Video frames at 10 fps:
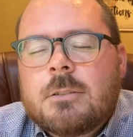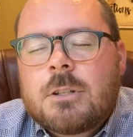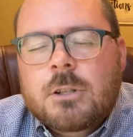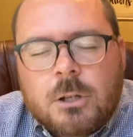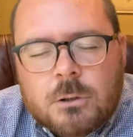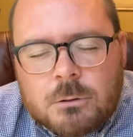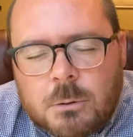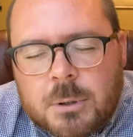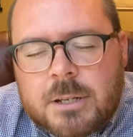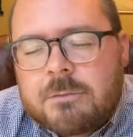to the
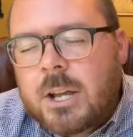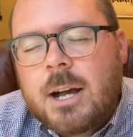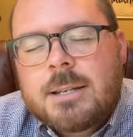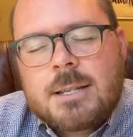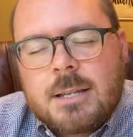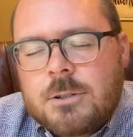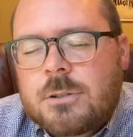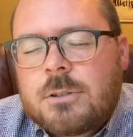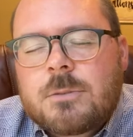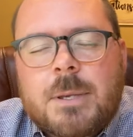glory of God to
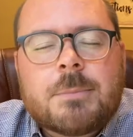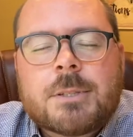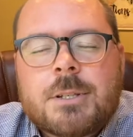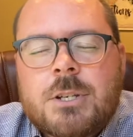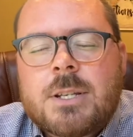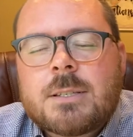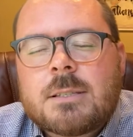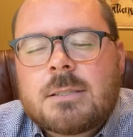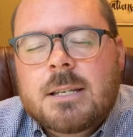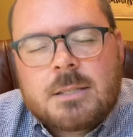introduce people to
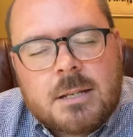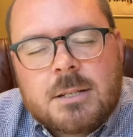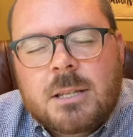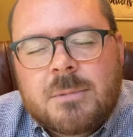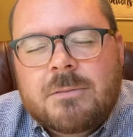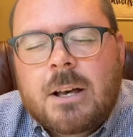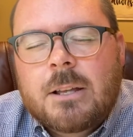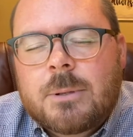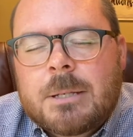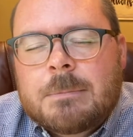Jesus and teach them to
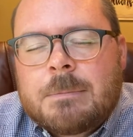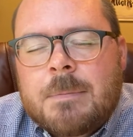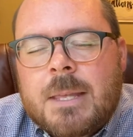follow him.